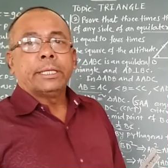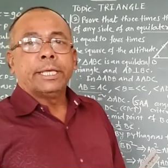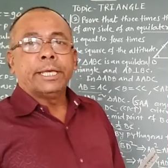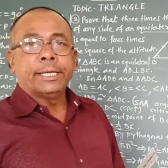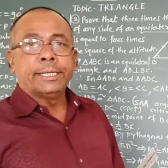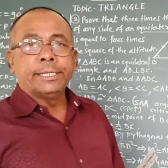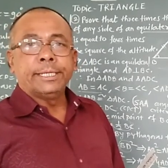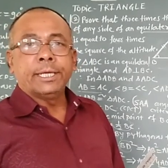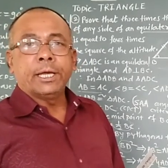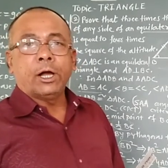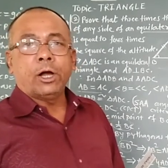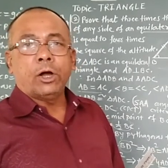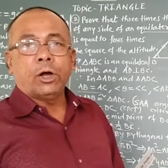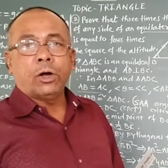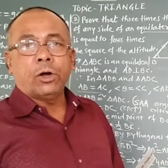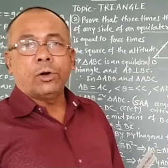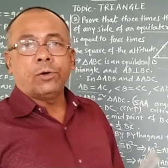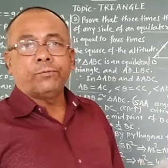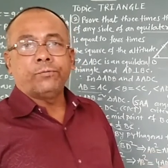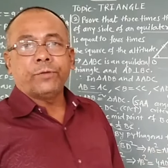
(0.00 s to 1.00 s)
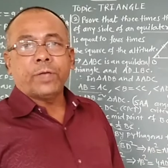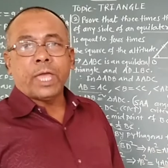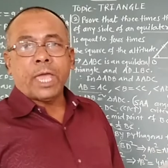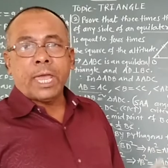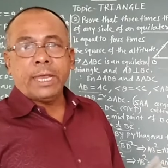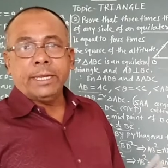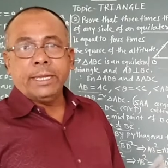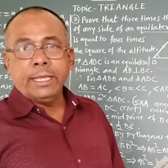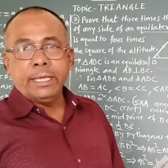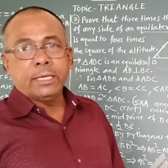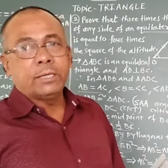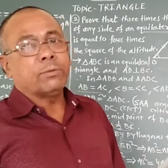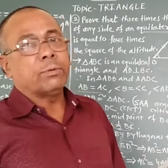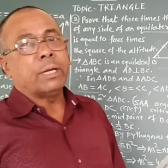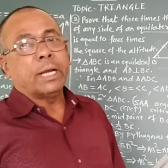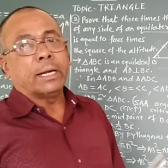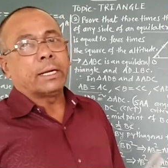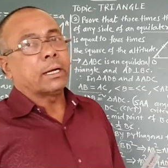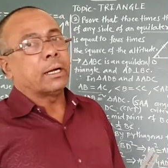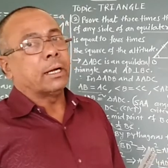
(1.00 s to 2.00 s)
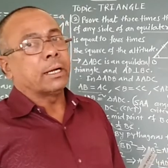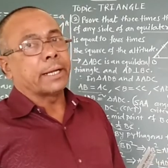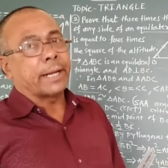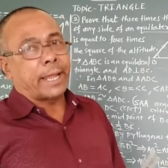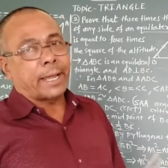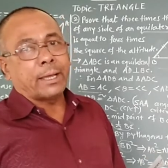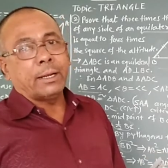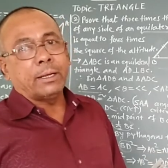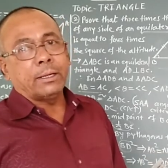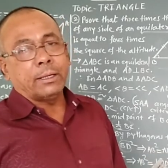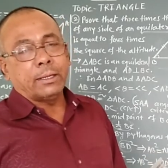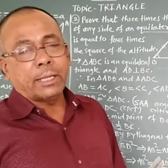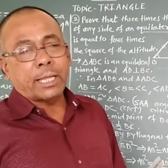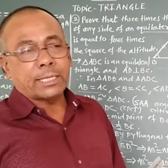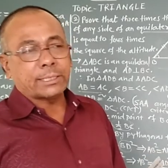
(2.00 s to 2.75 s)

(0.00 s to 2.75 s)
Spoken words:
area of an equilateral triangle.